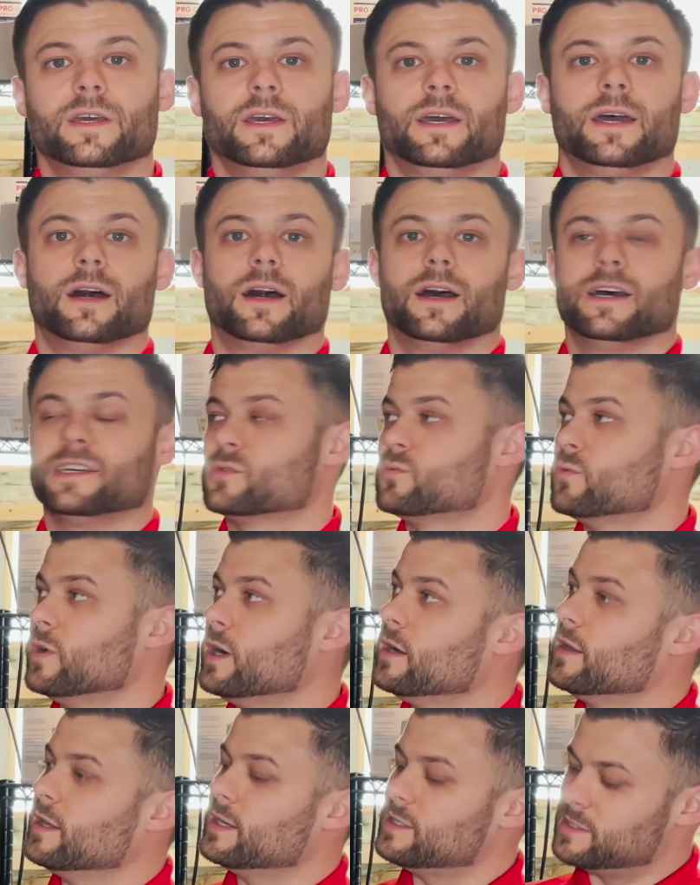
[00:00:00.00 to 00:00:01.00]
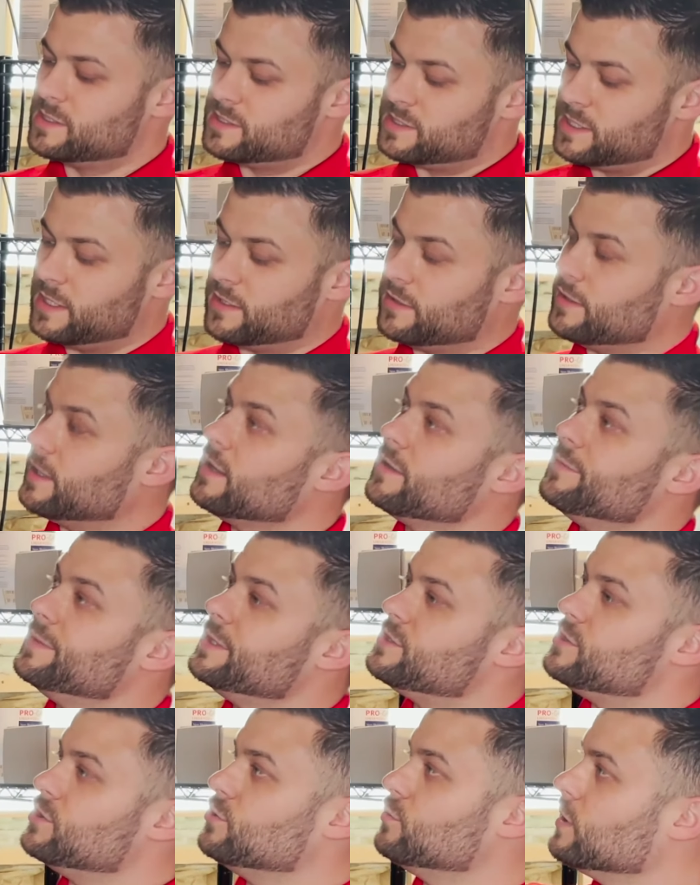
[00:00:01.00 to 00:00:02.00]
As well as the standard
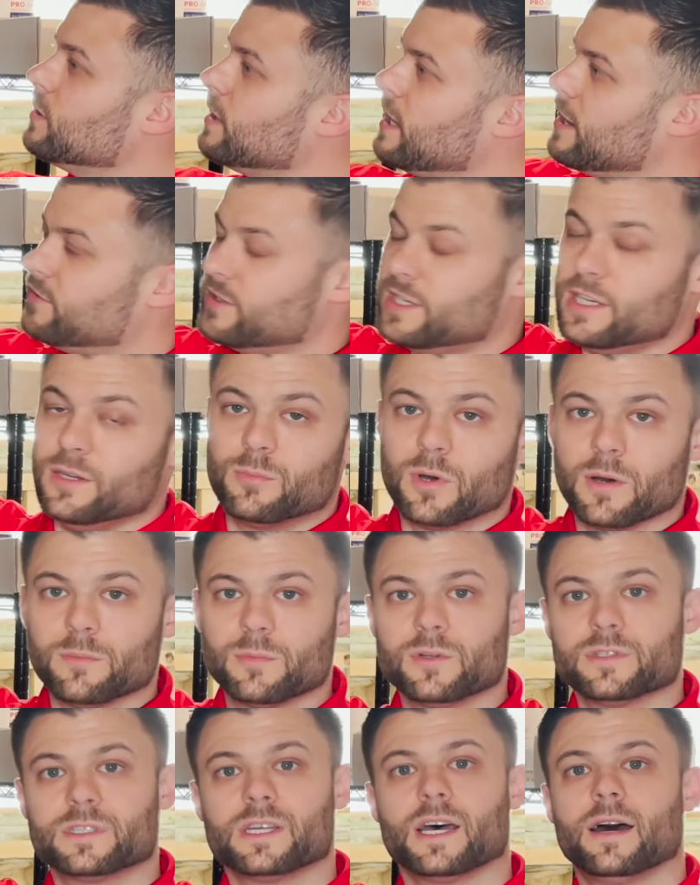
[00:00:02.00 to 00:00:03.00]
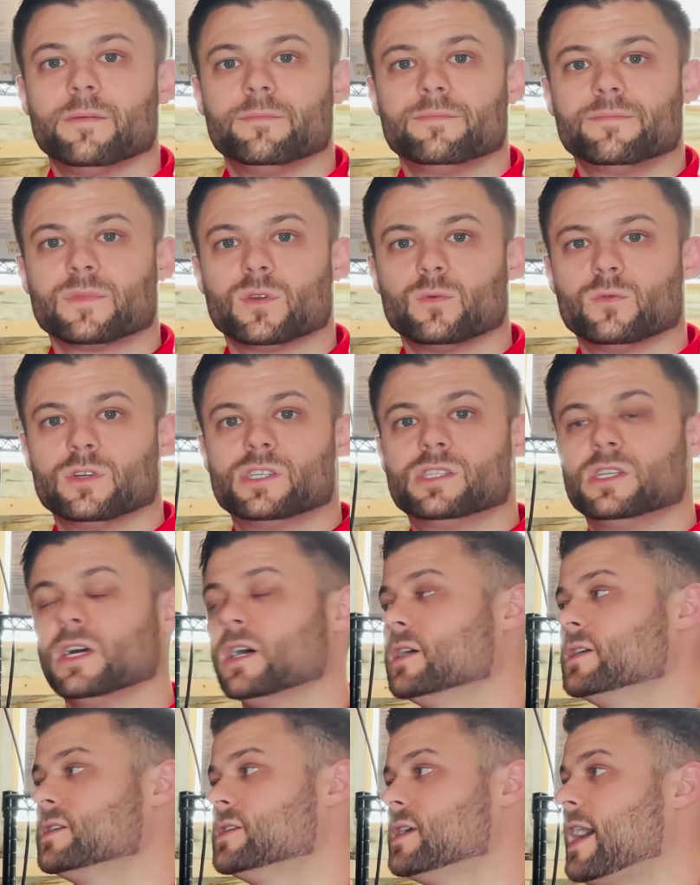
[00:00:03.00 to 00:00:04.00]
elements, you will have a heat pump on top, which
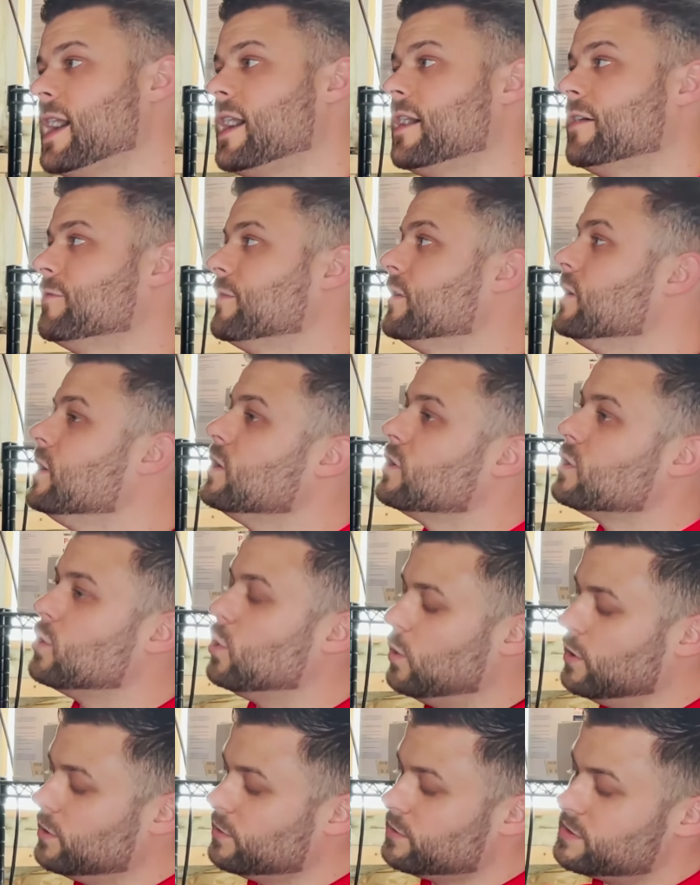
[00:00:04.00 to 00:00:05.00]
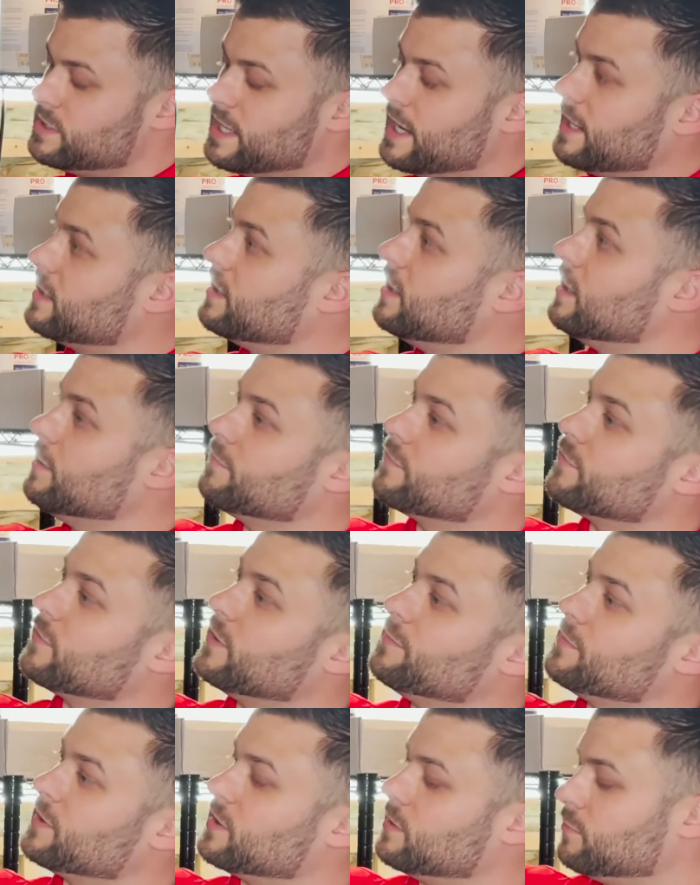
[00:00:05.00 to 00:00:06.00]
does have coils that come
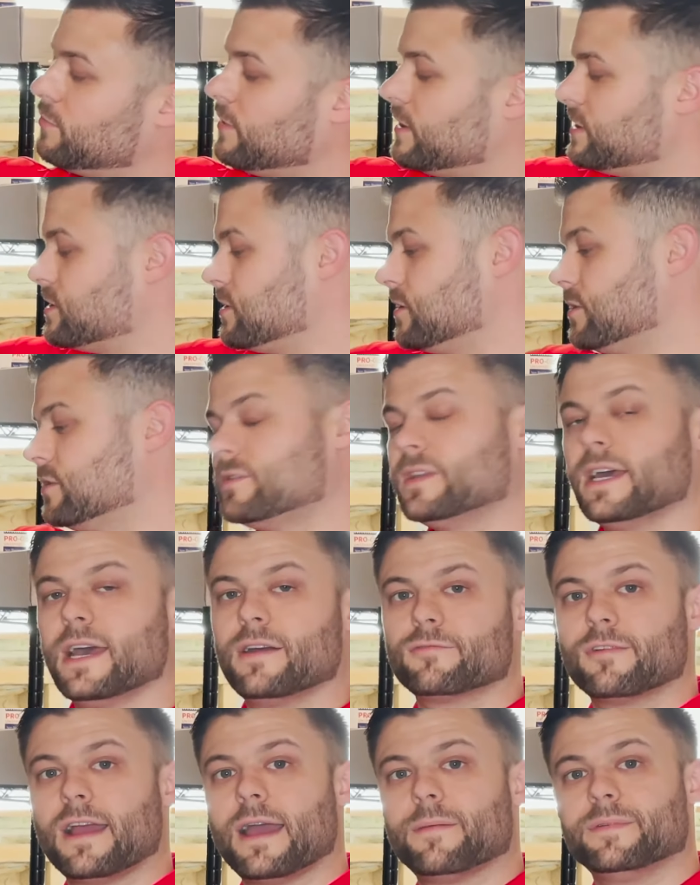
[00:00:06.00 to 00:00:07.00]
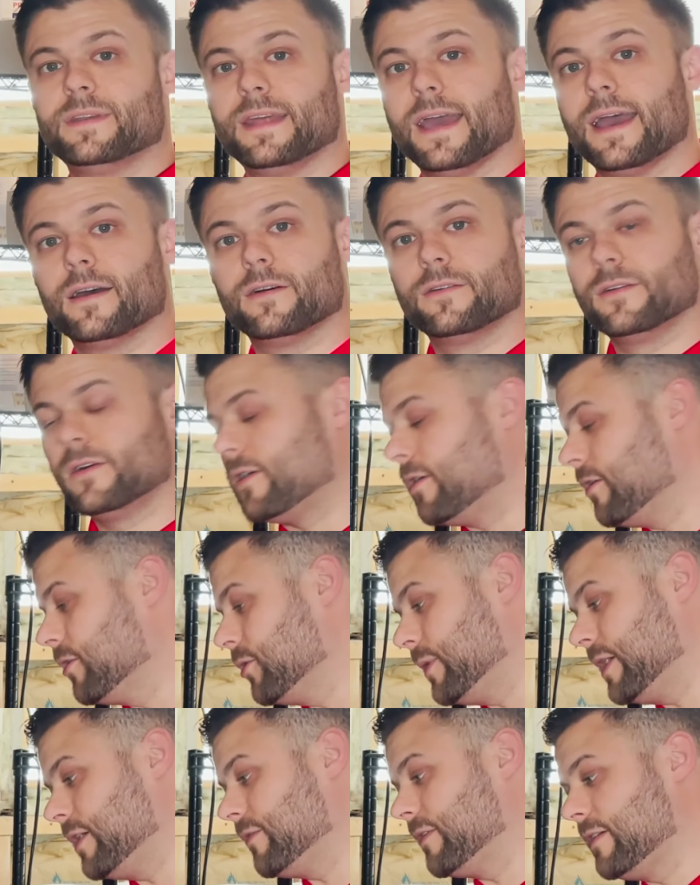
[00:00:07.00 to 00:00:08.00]
from the compressor that wrap down all the
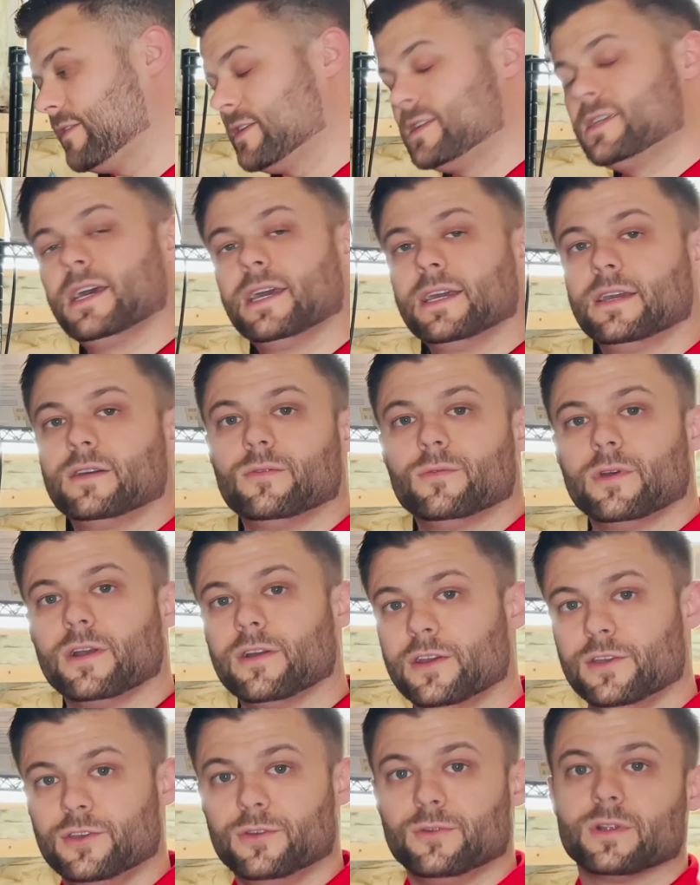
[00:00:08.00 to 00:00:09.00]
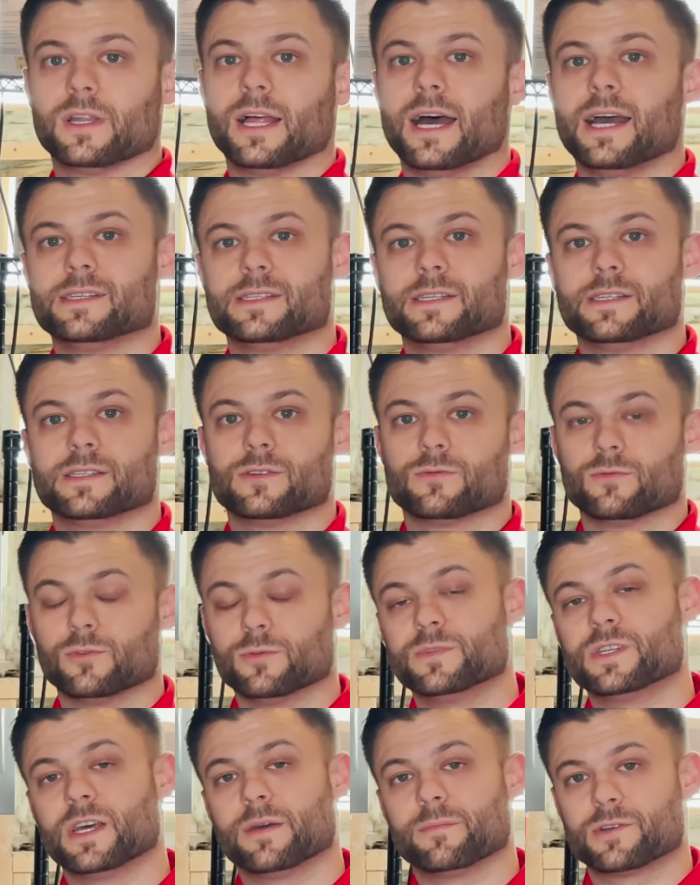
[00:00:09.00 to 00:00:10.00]
way around the tank, where it utilizes the room
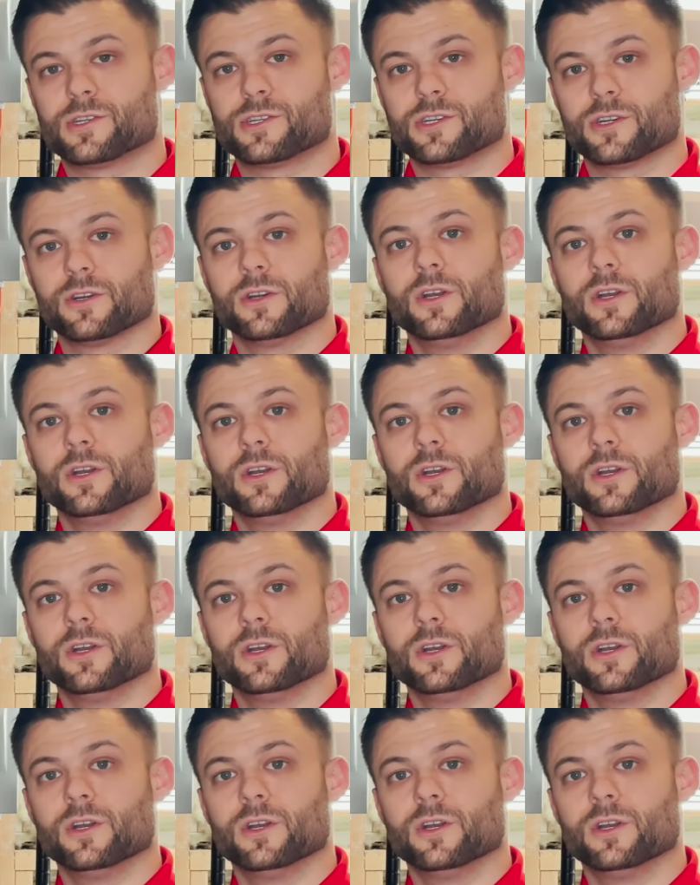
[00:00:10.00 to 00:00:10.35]
temperature